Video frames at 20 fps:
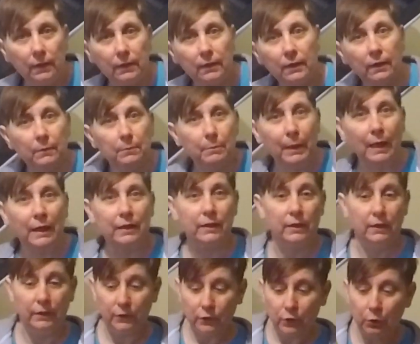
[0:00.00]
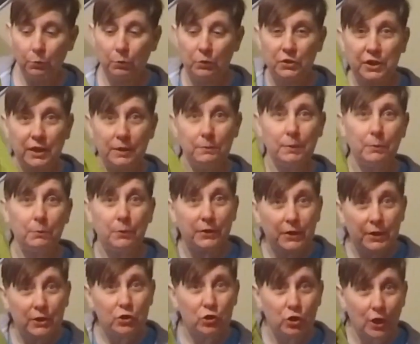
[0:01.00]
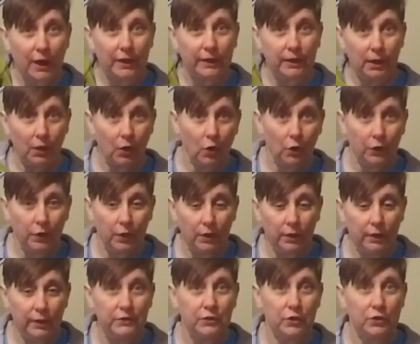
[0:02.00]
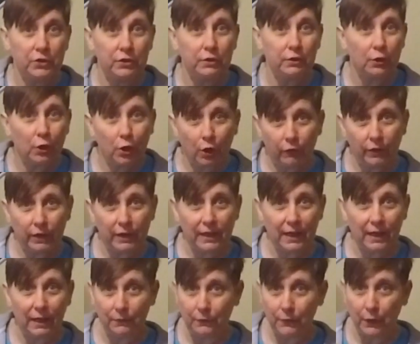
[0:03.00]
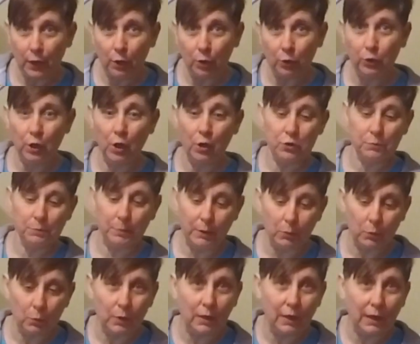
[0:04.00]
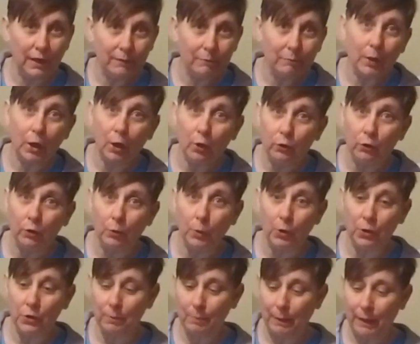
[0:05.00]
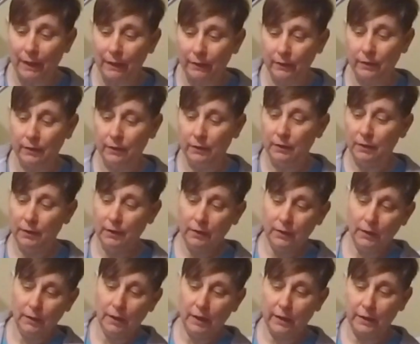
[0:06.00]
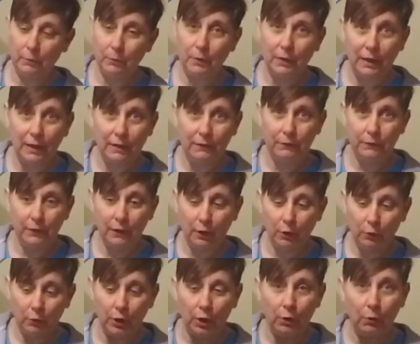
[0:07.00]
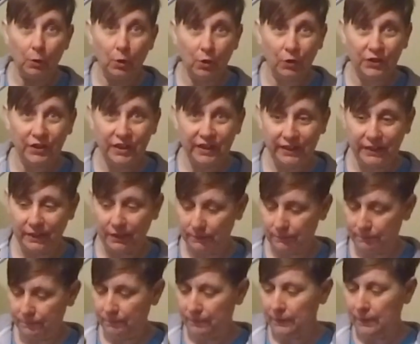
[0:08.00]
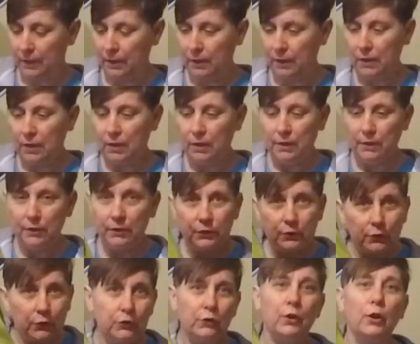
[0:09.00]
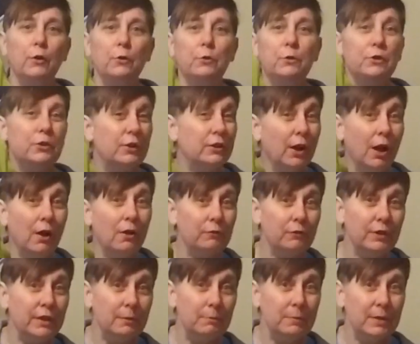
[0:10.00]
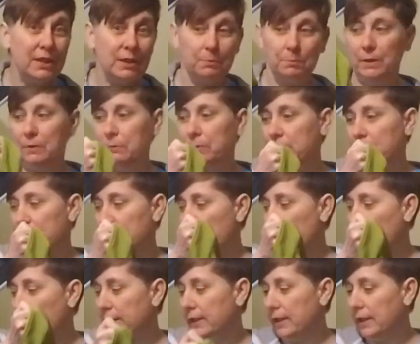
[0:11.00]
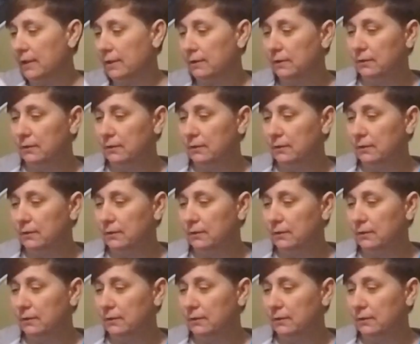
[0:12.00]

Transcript: Right, back. You will see me with this jacket on. It doesn't currently have the logos, but it will have my logo on the back and it will have the logo on here. So you can't really miss me with this jacket.